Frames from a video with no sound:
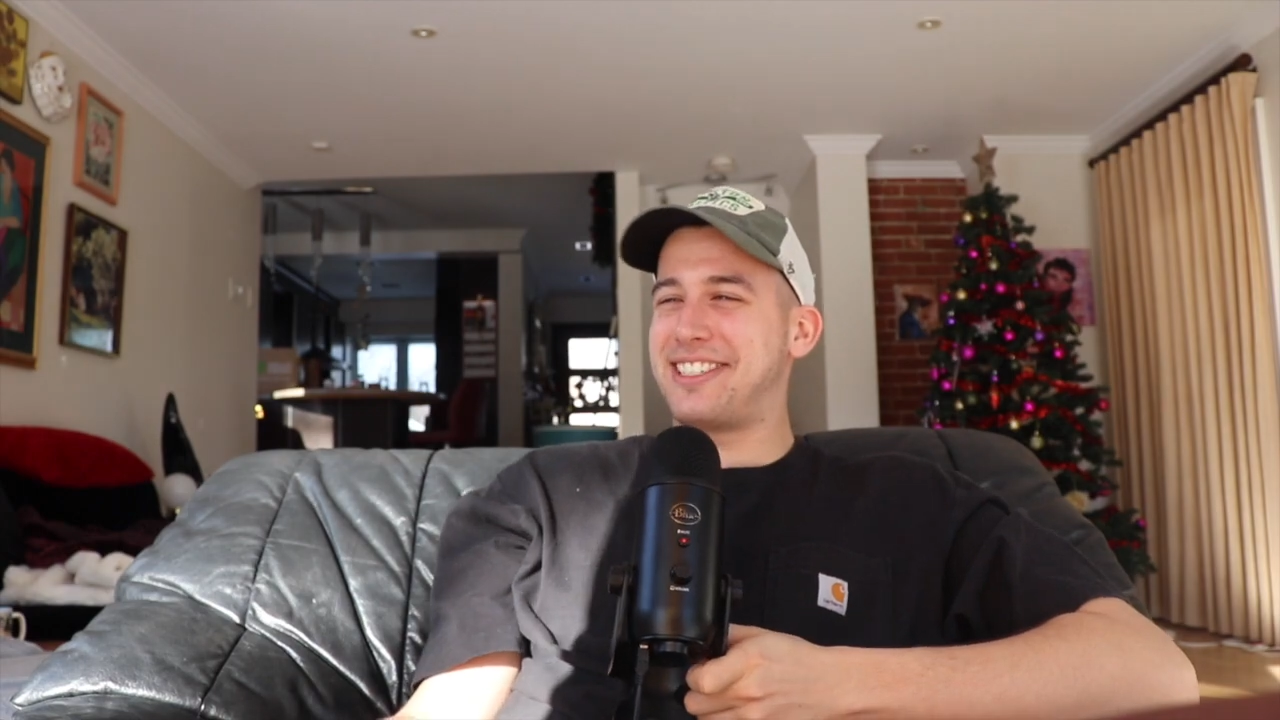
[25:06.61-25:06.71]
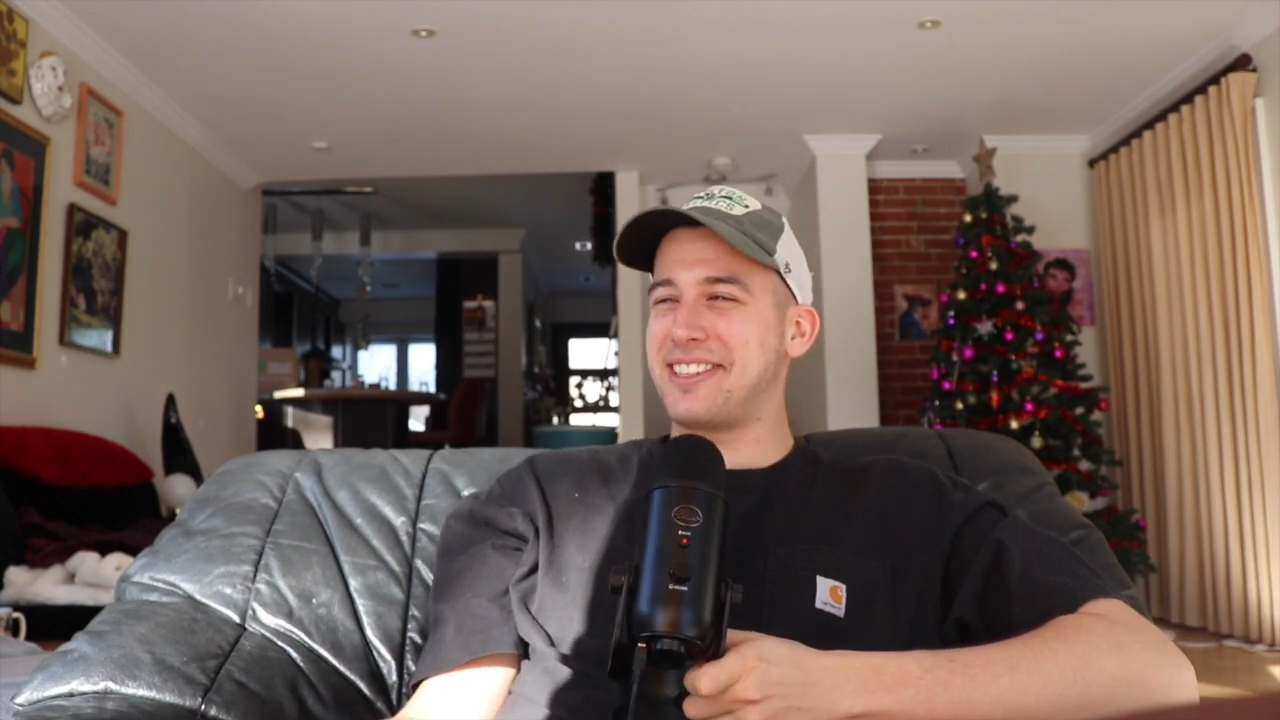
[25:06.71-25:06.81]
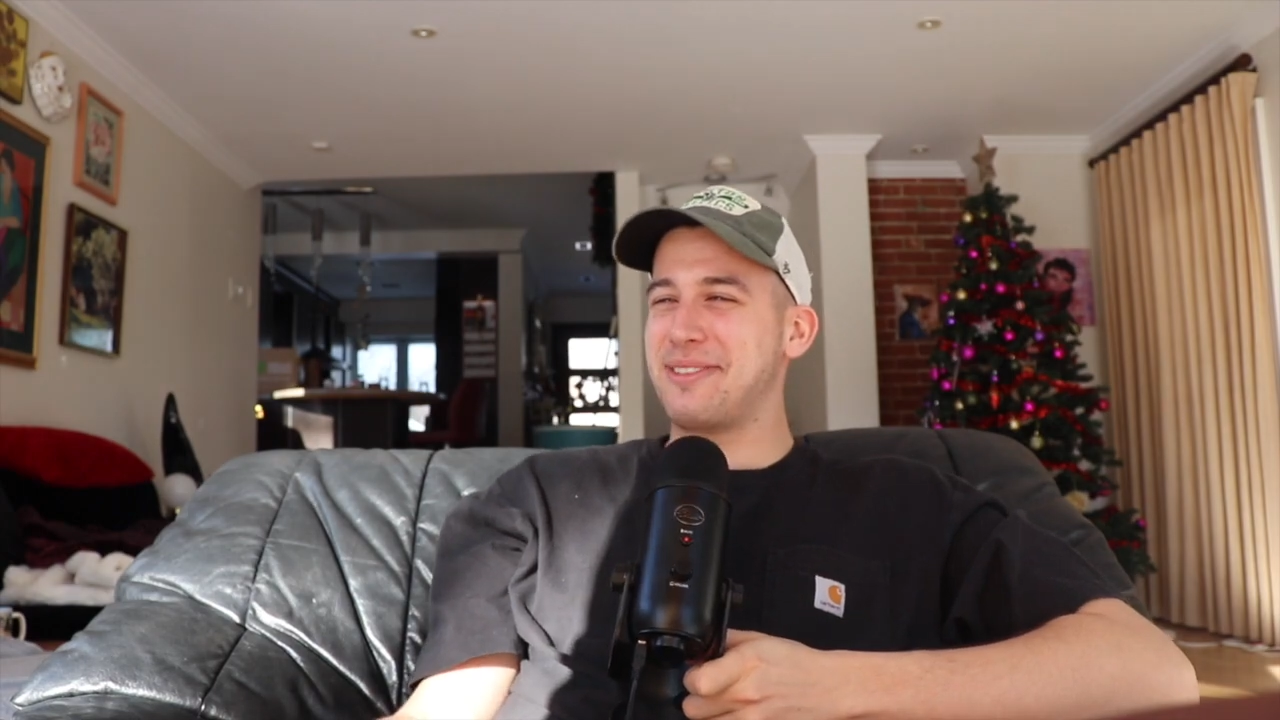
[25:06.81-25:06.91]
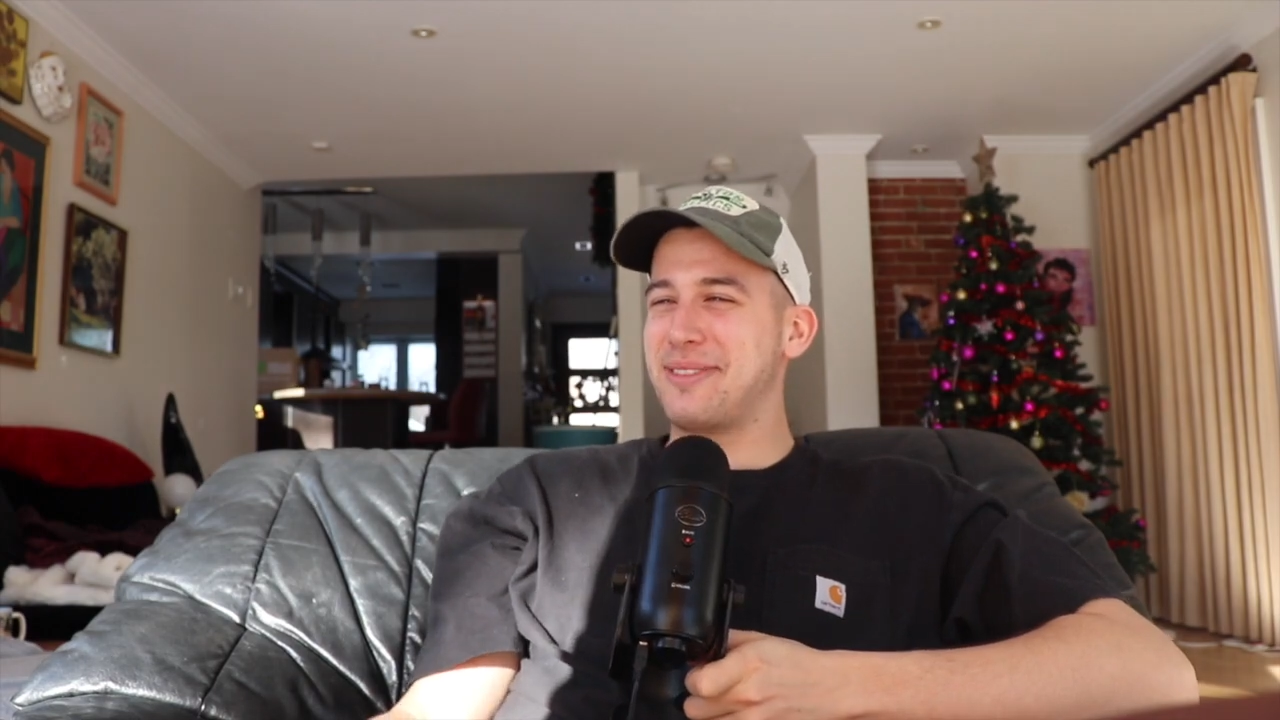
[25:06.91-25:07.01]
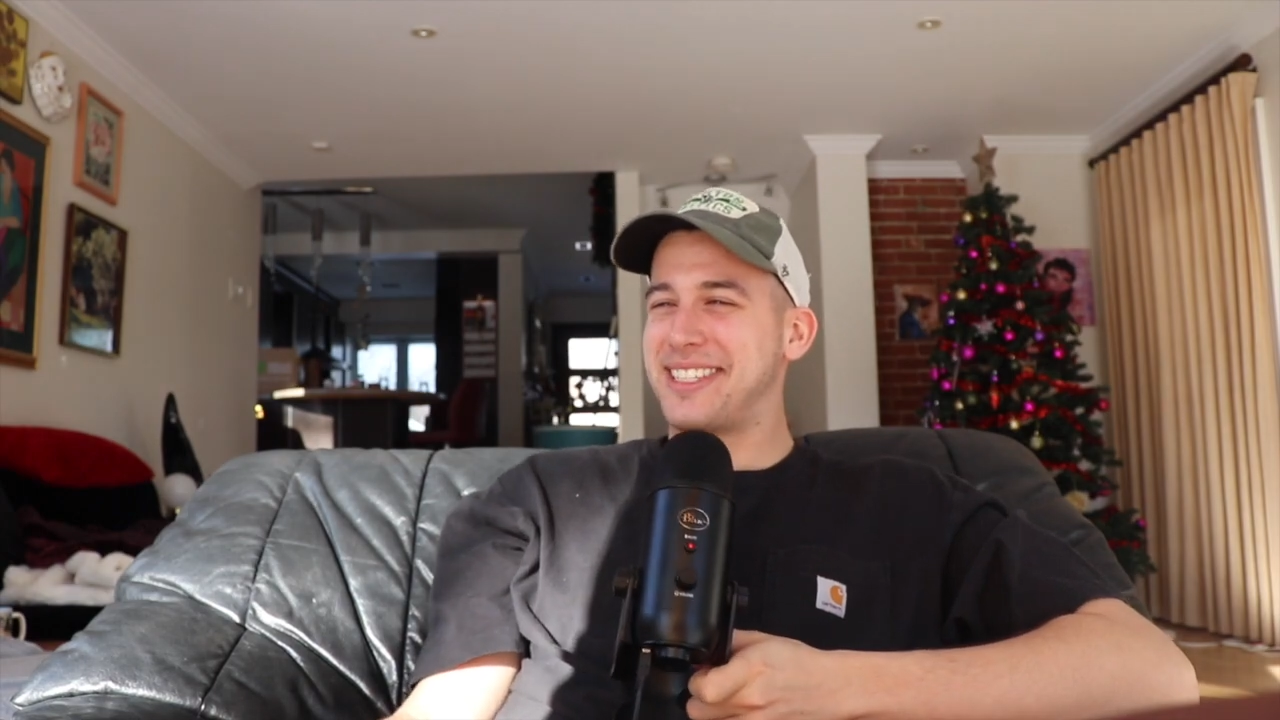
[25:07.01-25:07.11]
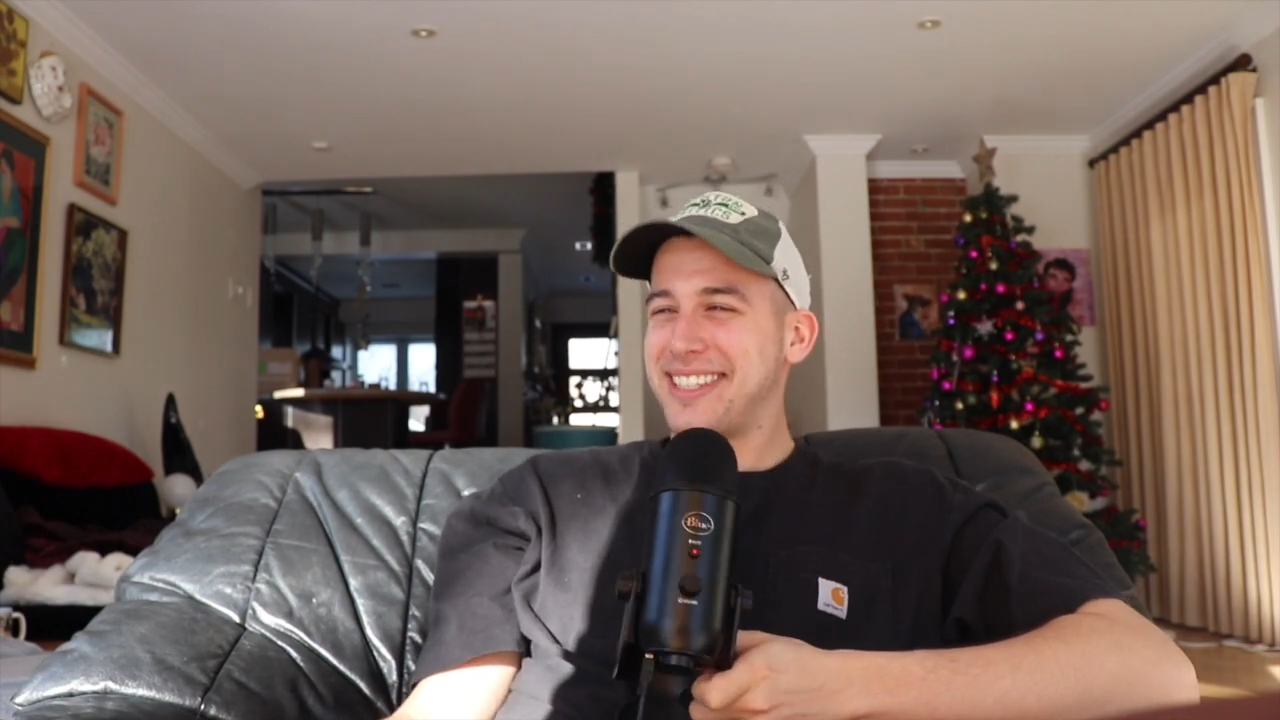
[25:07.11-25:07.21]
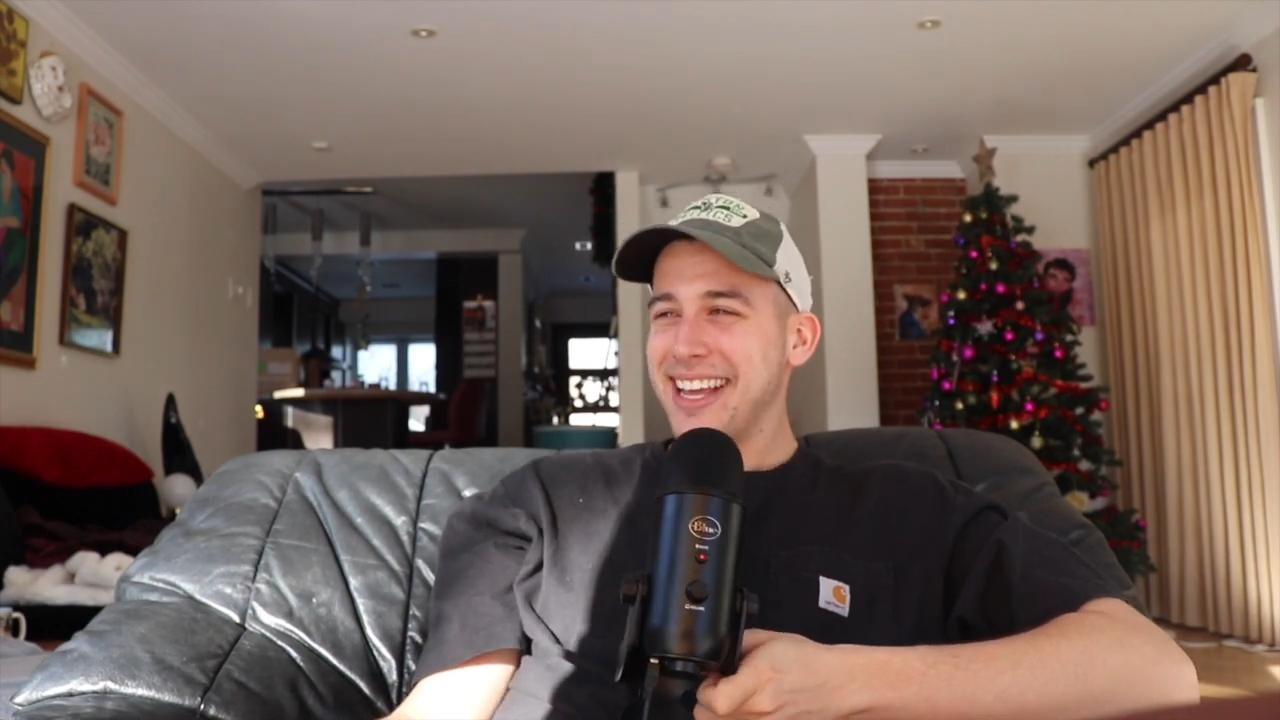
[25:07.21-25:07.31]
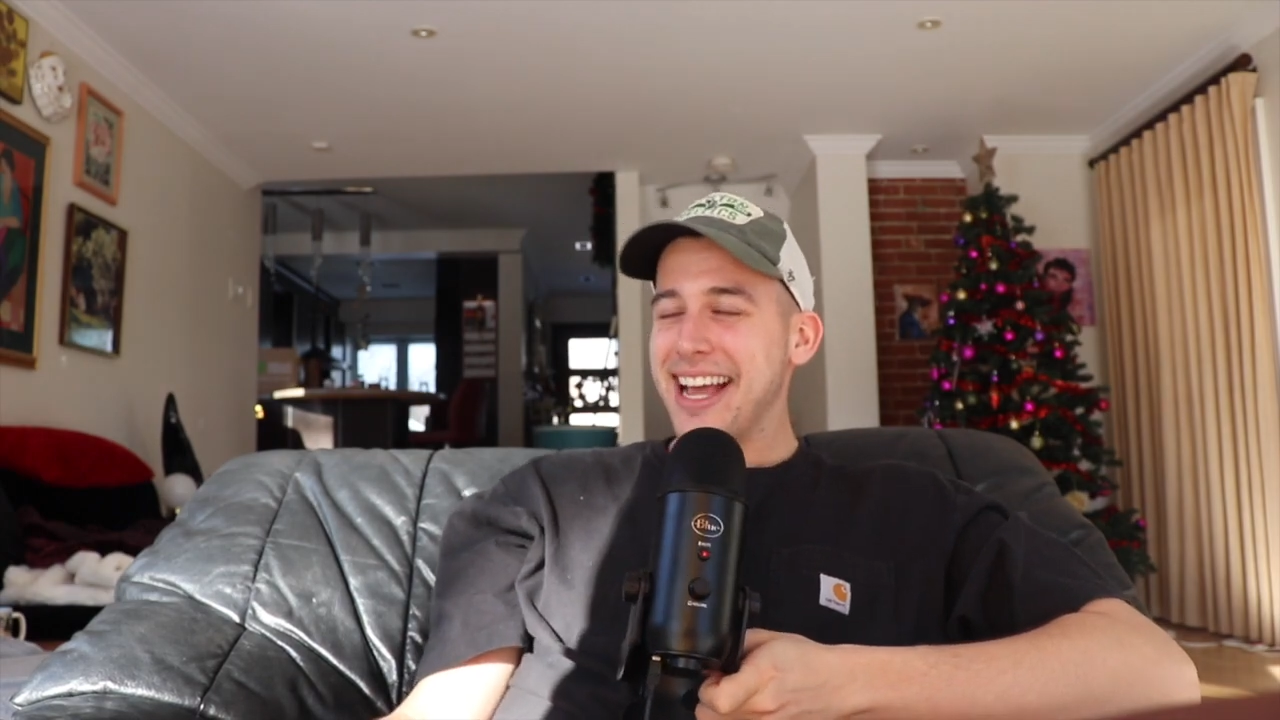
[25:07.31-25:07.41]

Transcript: she was